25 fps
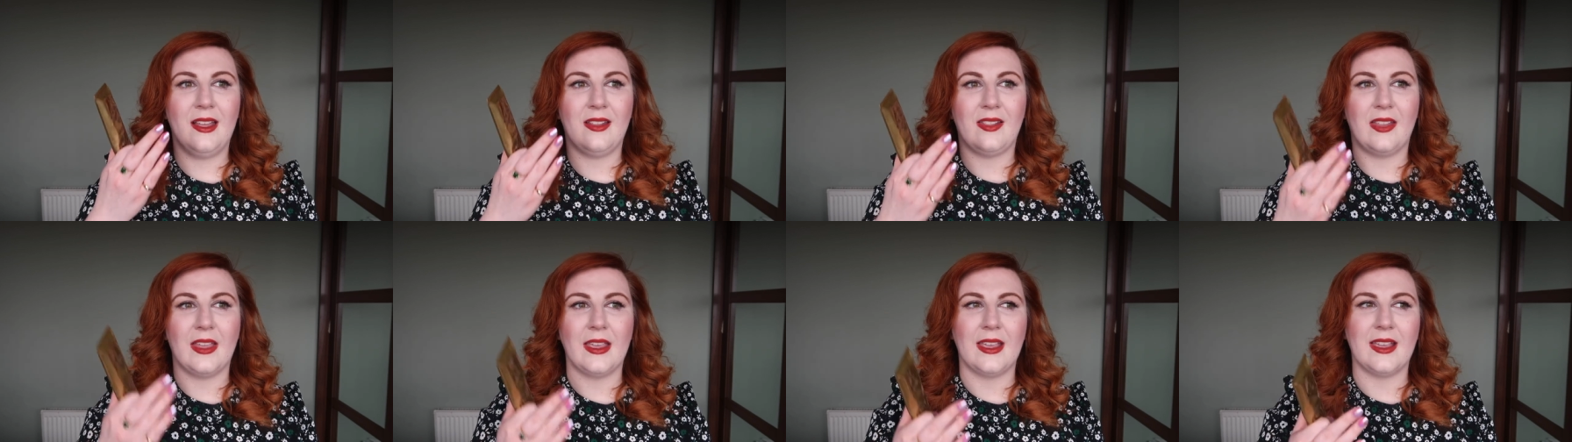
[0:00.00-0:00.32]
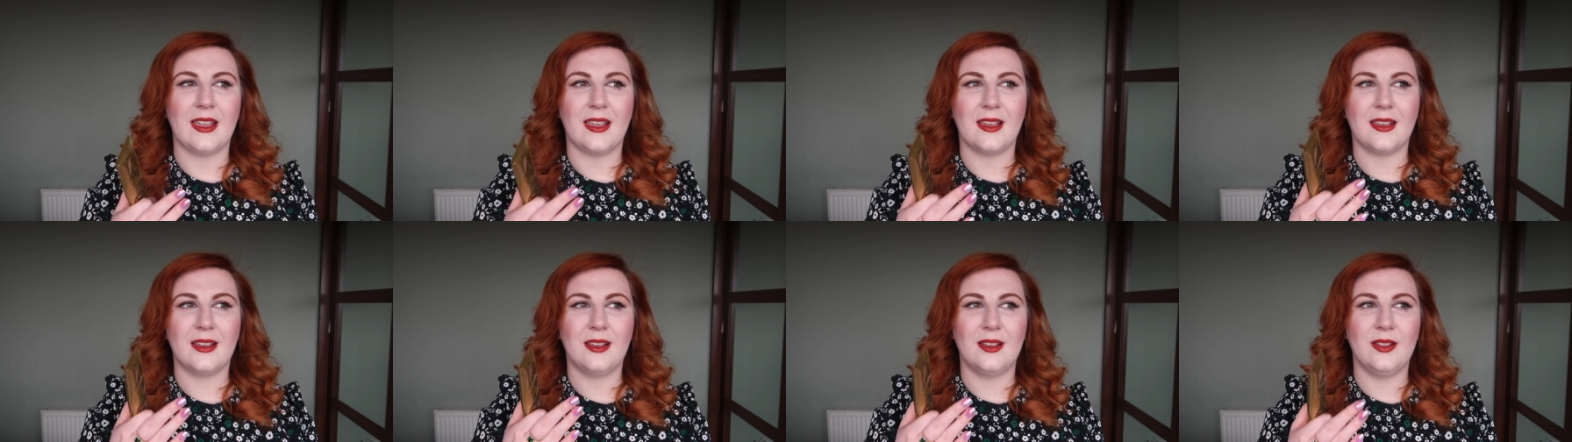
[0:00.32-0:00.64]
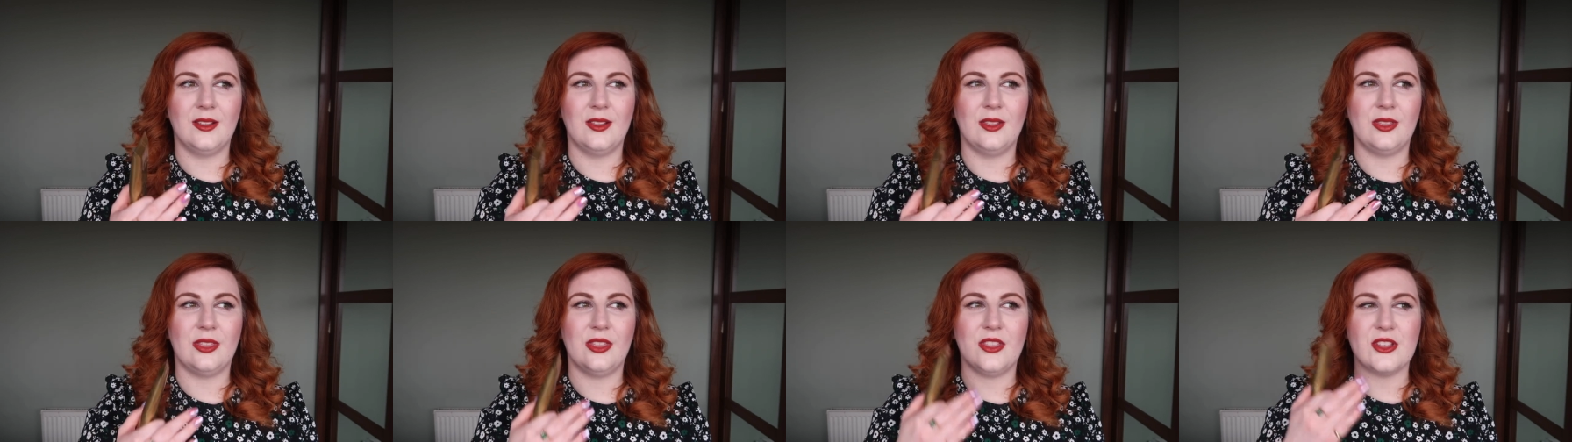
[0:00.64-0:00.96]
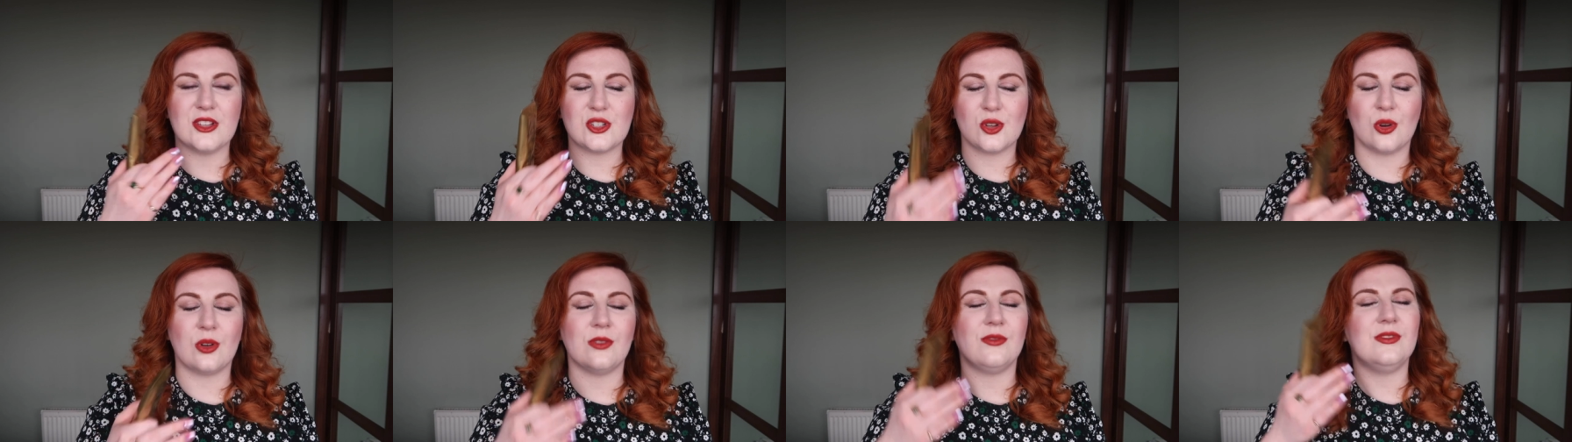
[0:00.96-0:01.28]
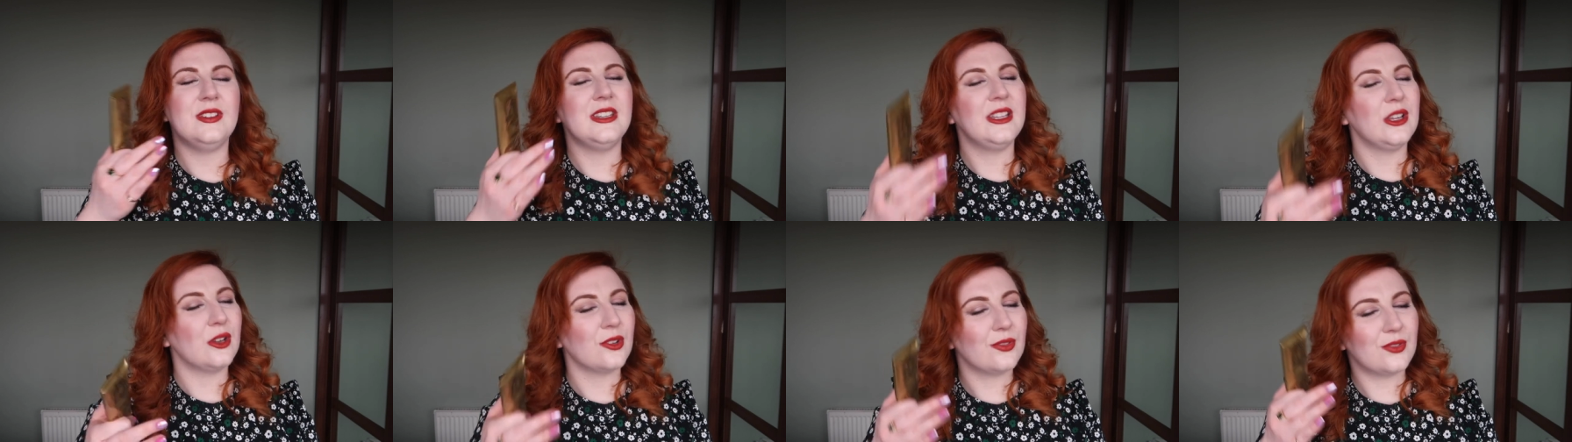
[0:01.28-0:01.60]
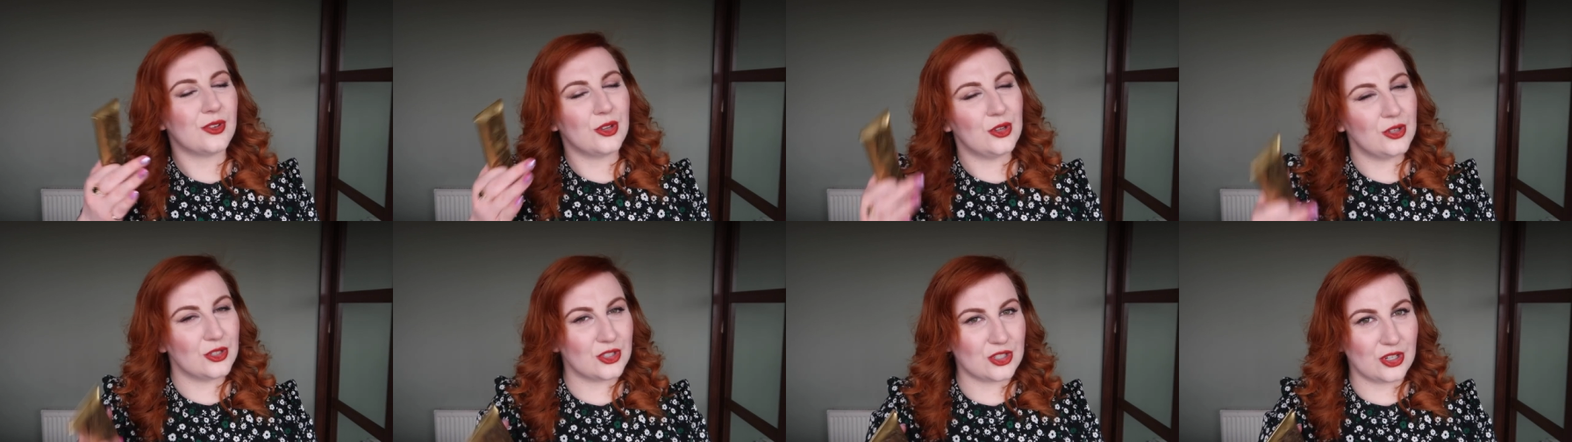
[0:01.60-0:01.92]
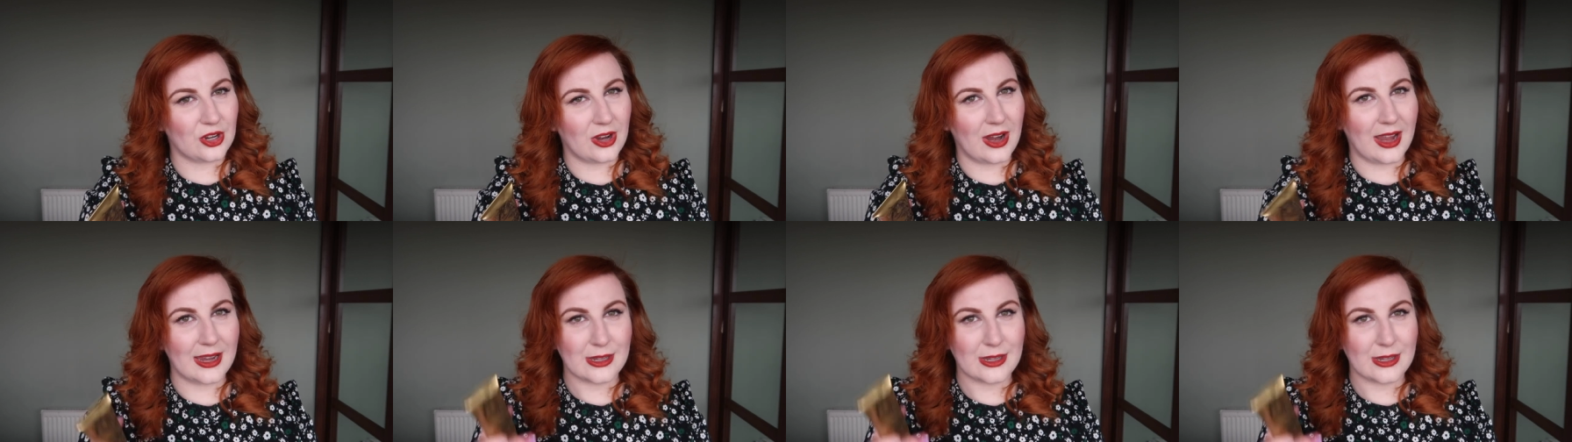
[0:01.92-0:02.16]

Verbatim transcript: like the sort of near future.